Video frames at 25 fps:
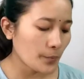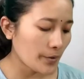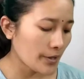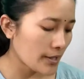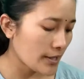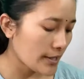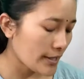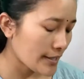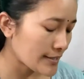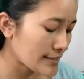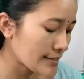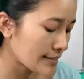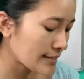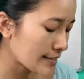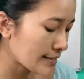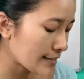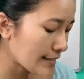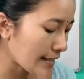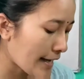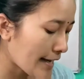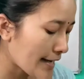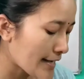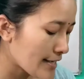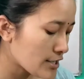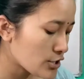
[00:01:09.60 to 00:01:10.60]
pay
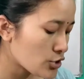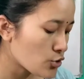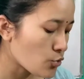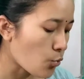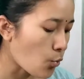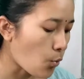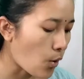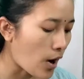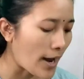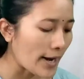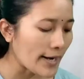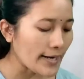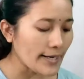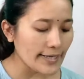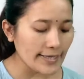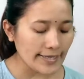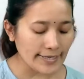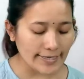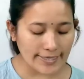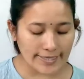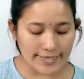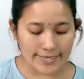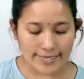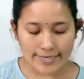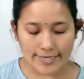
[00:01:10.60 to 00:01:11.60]
exercise
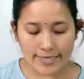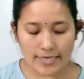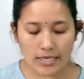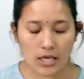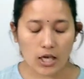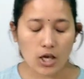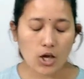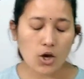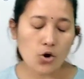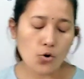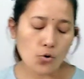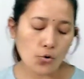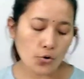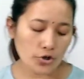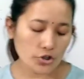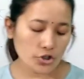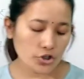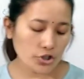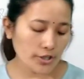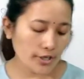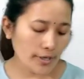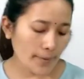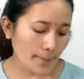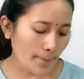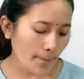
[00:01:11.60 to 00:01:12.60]
1E,
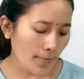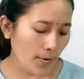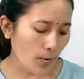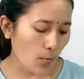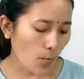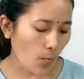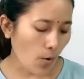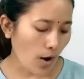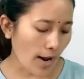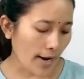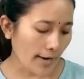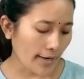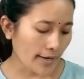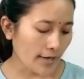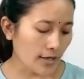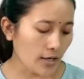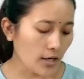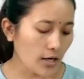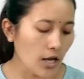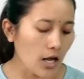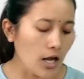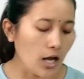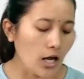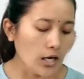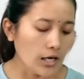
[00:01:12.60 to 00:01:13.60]
question number
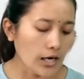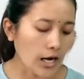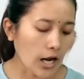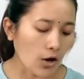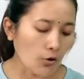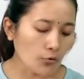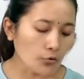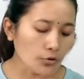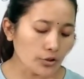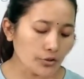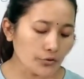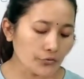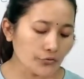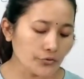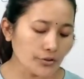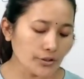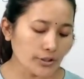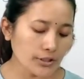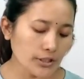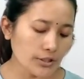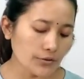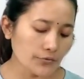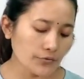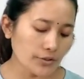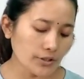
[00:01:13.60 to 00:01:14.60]
1. Round off the
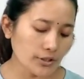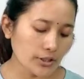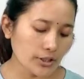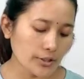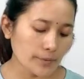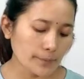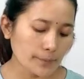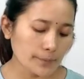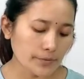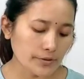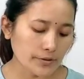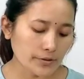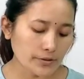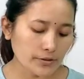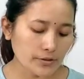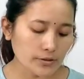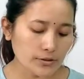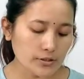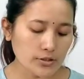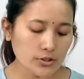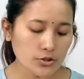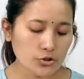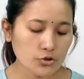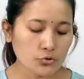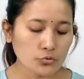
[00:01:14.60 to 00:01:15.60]
given
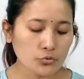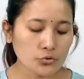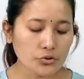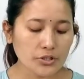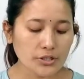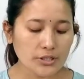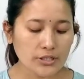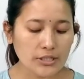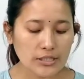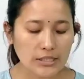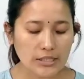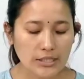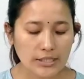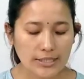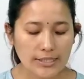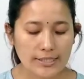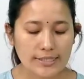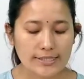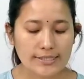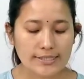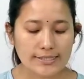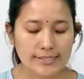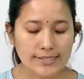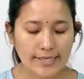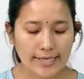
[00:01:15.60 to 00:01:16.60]
numbers to the
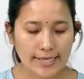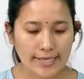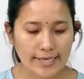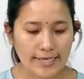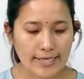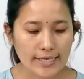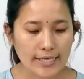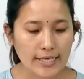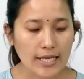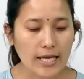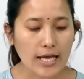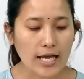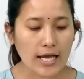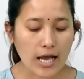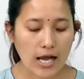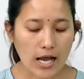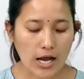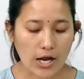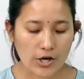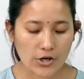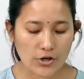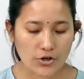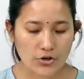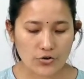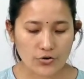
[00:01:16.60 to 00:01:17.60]
nearest 10,
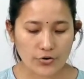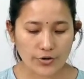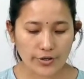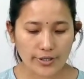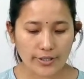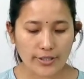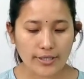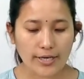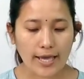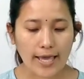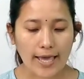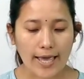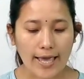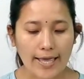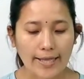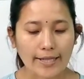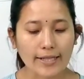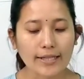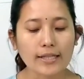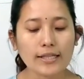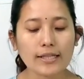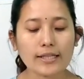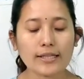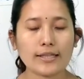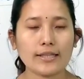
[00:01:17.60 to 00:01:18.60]
100 and
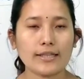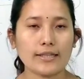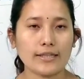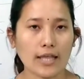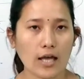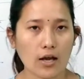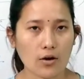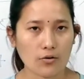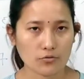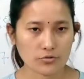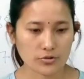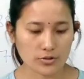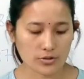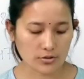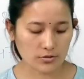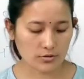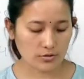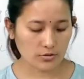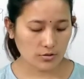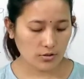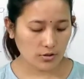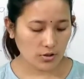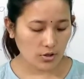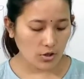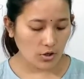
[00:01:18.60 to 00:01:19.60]
1000.
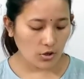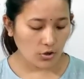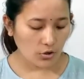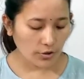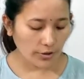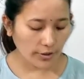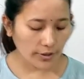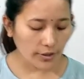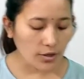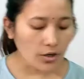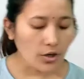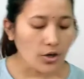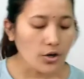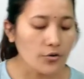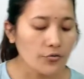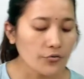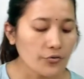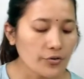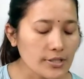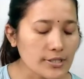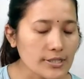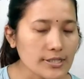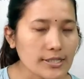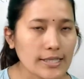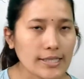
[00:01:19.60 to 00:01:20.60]
Okay,
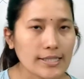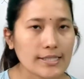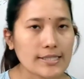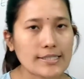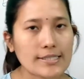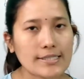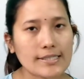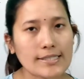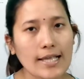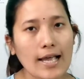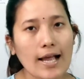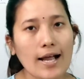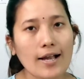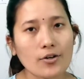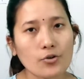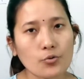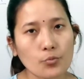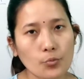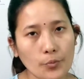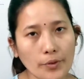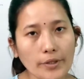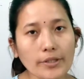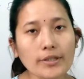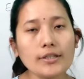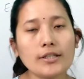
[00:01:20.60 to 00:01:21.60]
first let's start
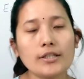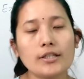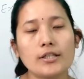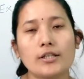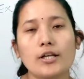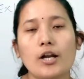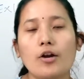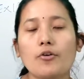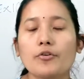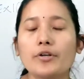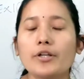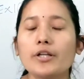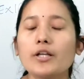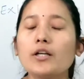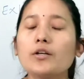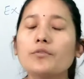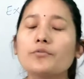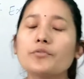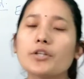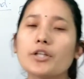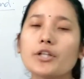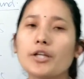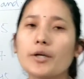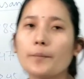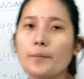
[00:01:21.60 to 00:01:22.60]
with rounding
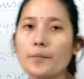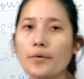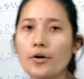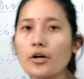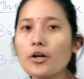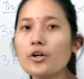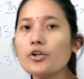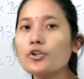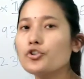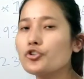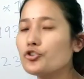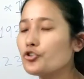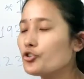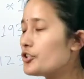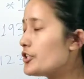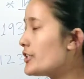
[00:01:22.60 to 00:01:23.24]
of the number to